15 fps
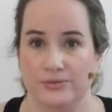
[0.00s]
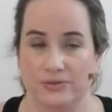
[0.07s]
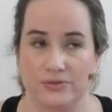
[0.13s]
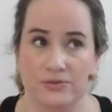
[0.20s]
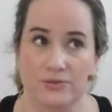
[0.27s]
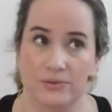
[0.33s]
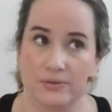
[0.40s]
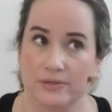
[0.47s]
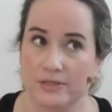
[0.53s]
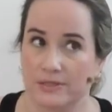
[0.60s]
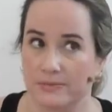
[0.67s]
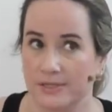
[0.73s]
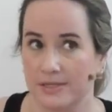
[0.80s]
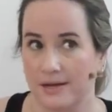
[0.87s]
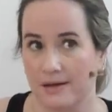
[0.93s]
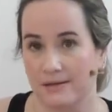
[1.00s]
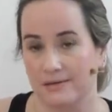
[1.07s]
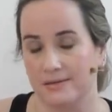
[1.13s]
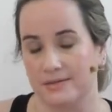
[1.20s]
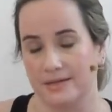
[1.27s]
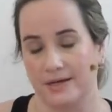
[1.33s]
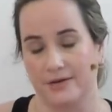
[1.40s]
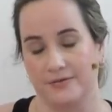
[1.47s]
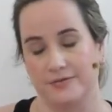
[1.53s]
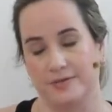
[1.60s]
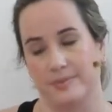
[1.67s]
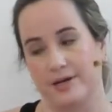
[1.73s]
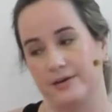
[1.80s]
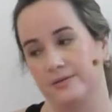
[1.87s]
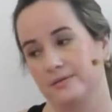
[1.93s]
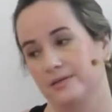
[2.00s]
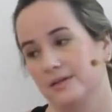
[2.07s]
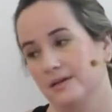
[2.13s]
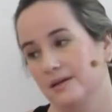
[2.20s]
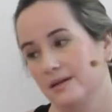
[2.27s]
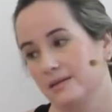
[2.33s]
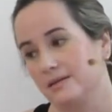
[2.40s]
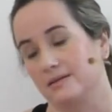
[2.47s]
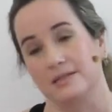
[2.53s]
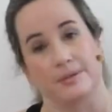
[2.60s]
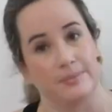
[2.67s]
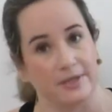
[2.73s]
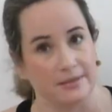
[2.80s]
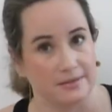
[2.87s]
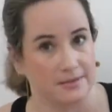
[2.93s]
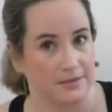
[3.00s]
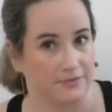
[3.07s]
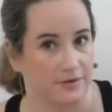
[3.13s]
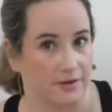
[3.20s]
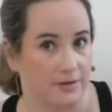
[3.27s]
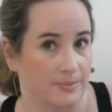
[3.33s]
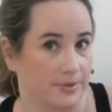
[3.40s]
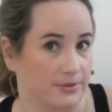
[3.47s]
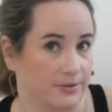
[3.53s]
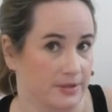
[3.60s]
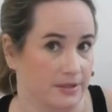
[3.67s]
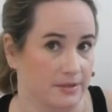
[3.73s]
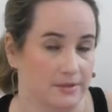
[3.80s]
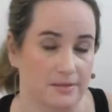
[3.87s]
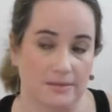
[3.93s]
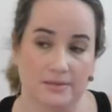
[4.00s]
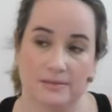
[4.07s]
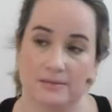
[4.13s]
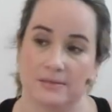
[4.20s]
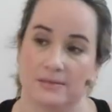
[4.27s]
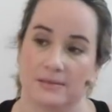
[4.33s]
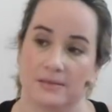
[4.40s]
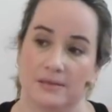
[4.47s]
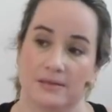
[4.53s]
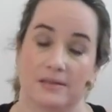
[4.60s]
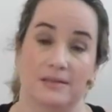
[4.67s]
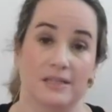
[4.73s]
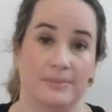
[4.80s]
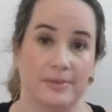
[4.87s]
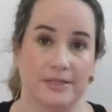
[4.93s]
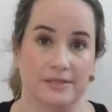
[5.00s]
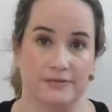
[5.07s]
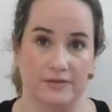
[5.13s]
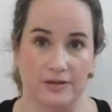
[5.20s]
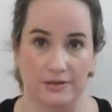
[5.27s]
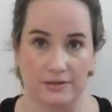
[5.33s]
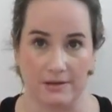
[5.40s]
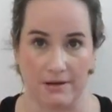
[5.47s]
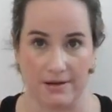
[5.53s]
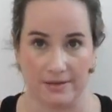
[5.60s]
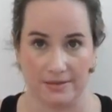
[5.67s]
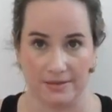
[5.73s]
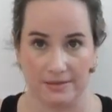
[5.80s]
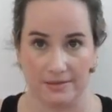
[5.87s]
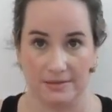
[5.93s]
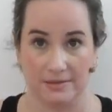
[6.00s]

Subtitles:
the stories we tell ourselves about the limits of our abilities, the limits of our thought,